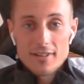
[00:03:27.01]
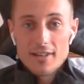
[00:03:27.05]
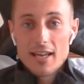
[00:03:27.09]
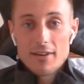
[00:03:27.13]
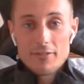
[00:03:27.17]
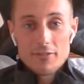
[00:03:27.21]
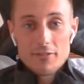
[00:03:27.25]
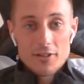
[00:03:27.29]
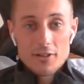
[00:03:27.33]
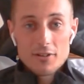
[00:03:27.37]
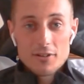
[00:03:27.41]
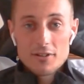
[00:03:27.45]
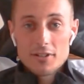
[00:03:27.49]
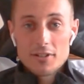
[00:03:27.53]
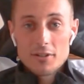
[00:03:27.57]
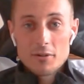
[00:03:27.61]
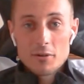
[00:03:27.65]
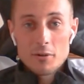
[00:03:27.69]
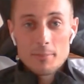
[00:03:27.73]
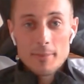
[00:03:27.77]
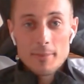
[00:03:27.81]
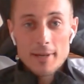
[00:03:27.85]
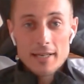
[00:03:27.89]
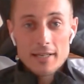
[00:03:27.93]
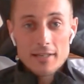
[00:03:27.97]
If you're going to
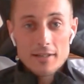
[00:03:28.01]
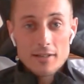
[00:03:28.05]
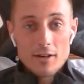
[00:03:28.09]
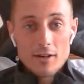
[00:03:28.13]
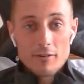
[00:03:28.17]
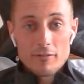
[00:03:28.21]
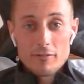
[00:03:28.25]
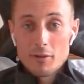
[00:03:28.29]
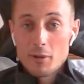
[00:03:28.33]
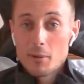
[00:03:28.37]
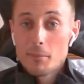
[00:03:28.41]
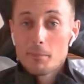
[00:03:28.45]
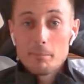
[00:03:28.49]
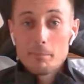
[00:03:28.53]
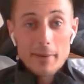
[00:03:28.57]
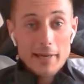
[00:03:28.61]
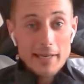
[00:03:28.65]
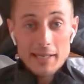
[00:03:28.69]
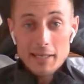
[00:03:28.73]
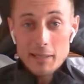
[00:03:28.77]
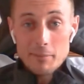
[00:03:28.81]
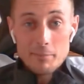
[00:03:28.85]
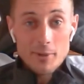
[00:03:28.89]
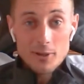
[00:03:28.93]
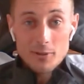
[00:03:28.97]
do a bake-off,
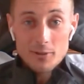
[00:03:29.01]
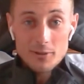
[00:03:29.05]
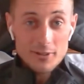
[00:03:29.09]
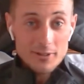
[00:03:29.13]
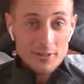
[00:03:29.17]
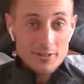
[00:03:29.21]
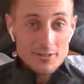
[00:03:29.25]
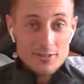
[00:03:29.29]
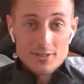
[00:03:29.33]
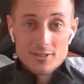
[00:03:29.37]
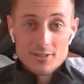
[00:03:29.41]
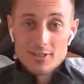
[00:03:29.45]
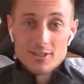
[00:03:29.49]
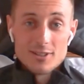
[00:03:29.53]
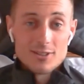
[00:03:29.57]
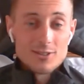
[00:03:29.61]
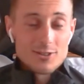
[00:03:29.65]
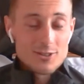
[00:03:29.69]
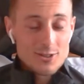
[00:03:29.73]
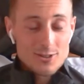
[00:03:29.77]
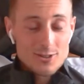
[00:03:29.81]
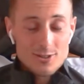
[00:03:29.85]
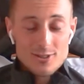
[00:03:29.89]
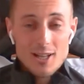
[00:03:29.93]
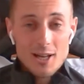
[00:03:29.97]
make it bonkers,
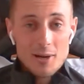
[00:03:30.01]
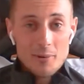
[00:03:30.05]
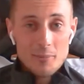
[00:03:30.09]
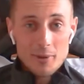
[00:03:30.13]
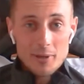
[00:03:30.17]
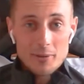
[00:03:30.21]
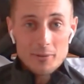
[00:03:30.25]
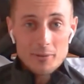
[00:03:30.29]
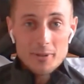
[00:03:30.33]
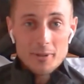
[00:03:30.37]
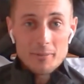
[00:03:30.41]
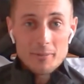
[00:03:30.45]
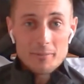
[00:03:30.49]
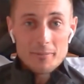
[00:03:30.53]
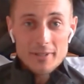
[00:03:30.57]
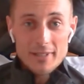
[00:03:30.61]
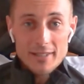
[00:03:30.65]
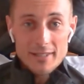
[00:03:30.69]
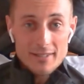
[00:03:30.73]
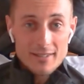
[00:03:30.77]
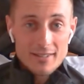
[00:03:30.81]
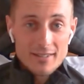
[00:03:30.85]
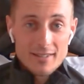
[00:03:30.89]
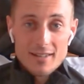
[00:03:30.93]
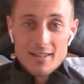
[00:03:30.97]
just like Welcomm
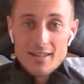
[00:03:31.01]
did.